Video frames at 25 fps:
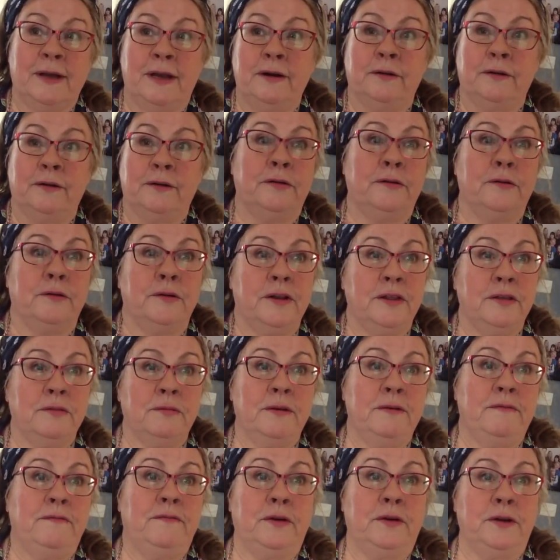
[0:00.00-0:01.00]
I don't know,
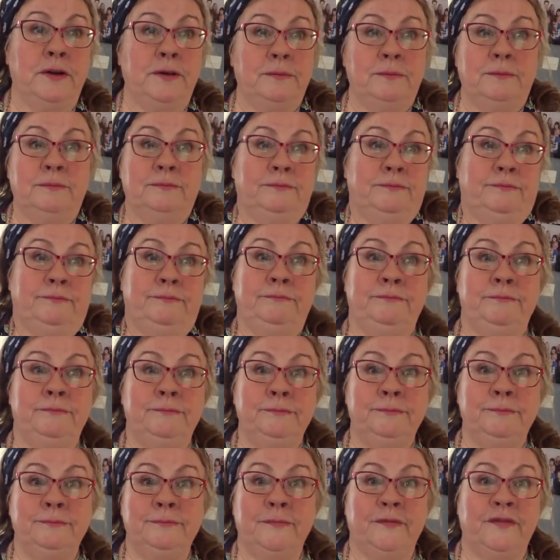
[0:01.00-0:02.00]
thirty-three foot
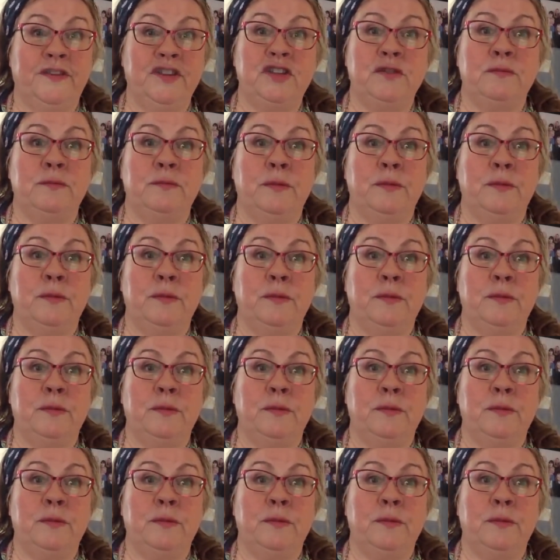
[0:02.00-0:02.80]
fishing boat.